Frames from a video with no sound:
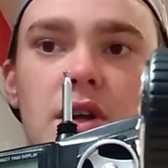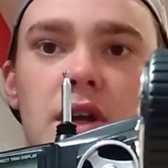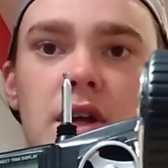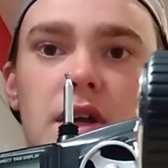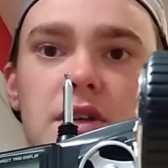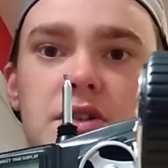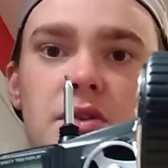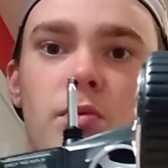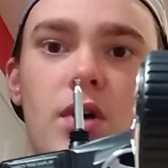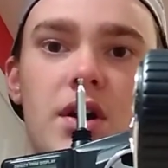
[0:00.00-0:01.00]
is
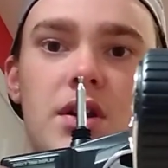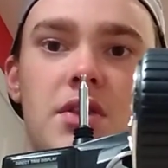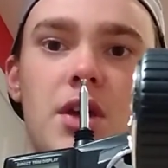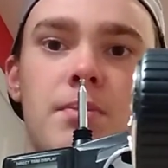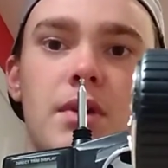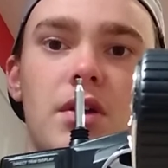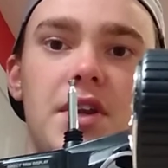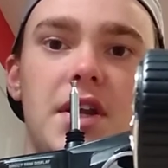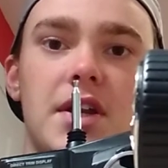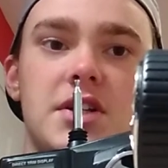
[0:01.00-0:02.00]
the
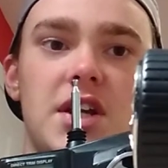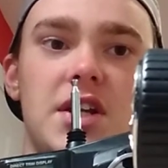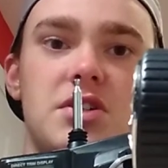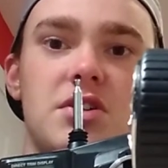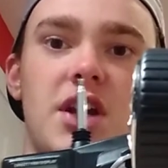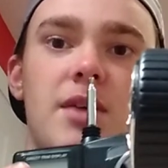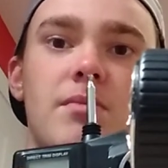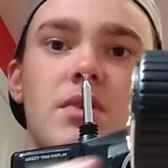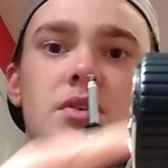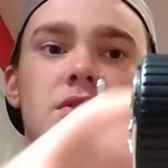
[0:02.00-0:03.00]
ability to change your
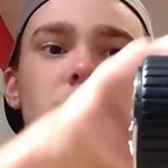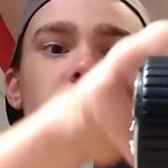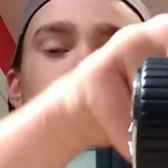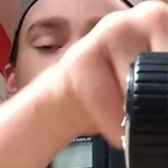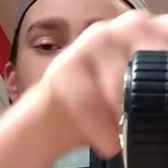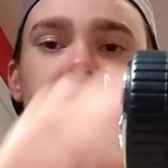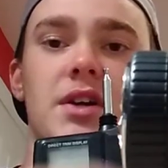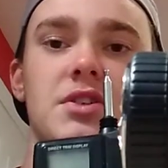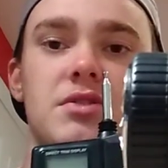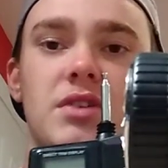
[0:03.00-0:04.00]
name. 2, that has a
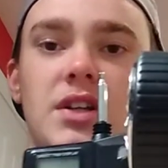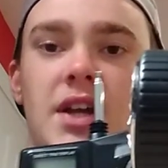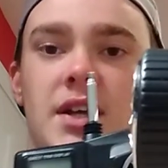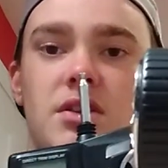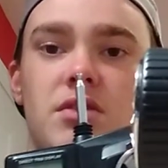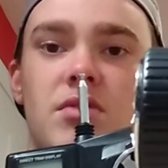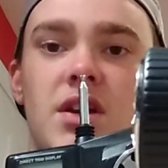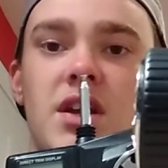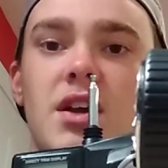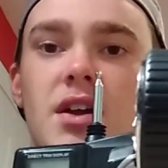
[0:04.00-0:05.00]
bigger screen, and
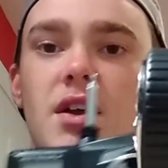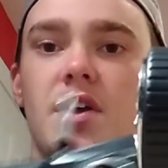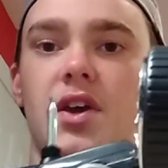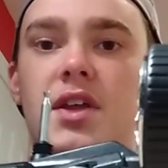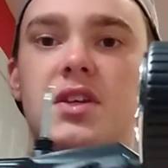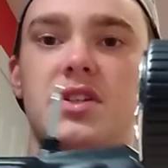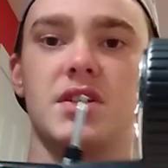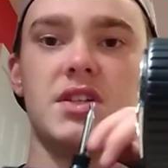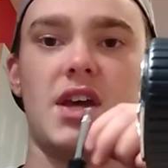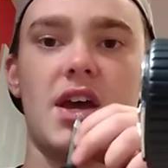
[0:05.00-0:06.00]
3, this
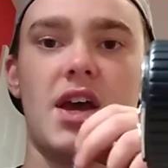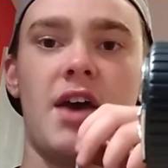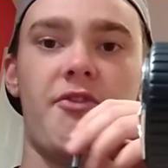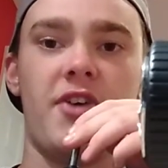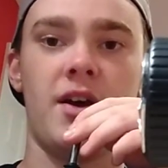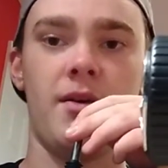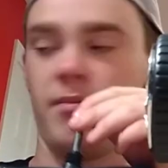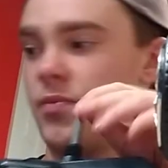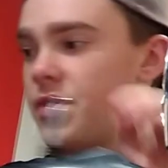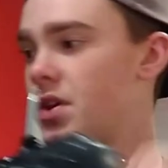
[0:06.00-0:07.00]
is FM.
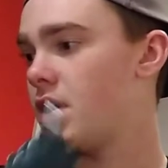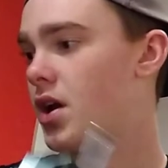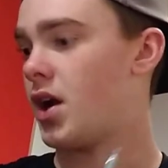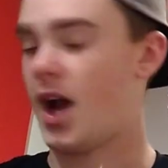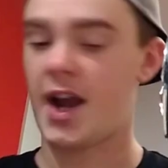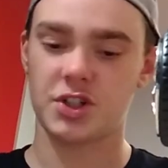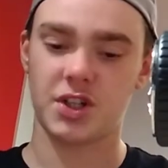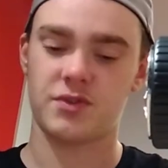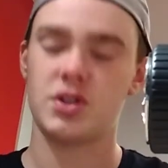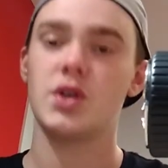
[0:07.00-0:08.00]
I
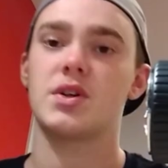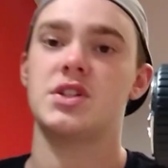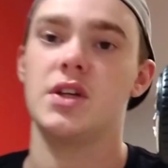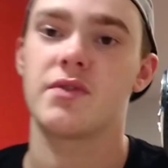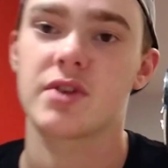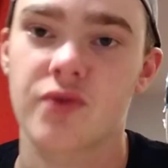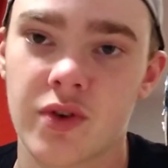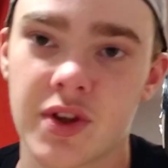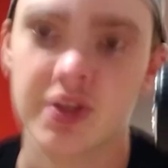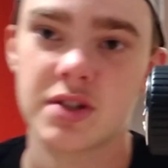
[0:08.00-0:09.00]
actually have 2 receivers
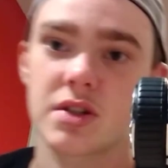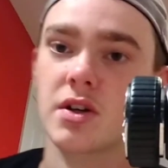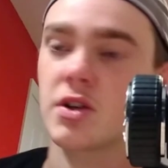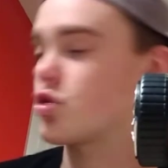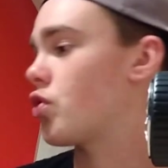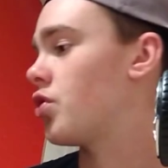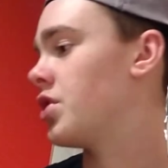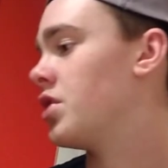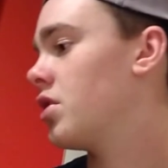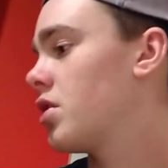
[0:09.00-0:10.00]
for this
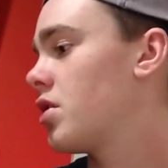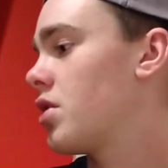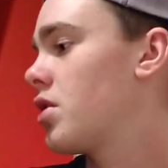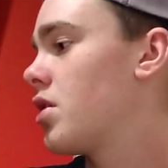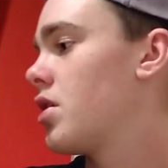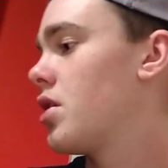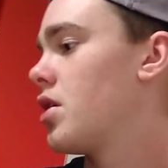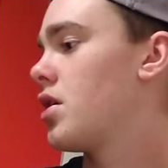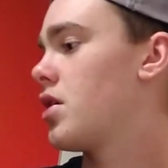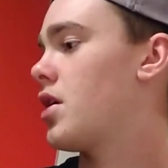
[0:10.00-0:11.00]
controller.
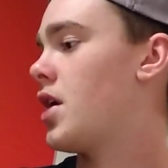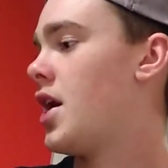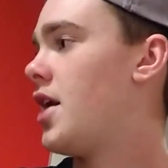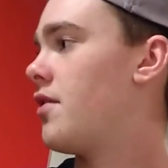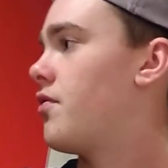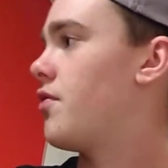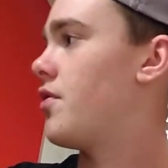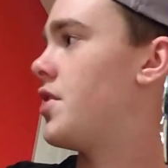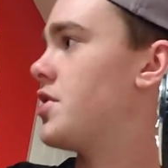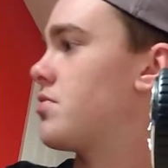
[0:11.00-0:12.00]
I have
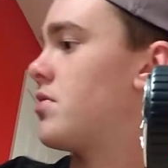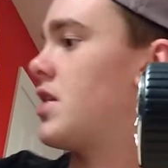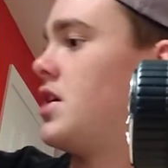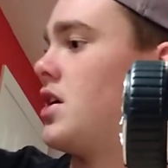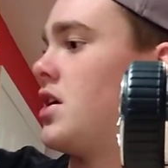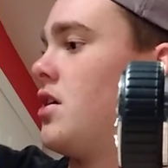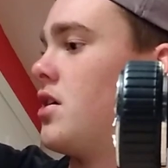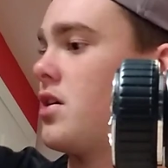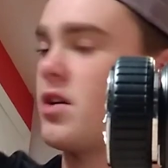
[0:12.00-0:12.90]
this one right here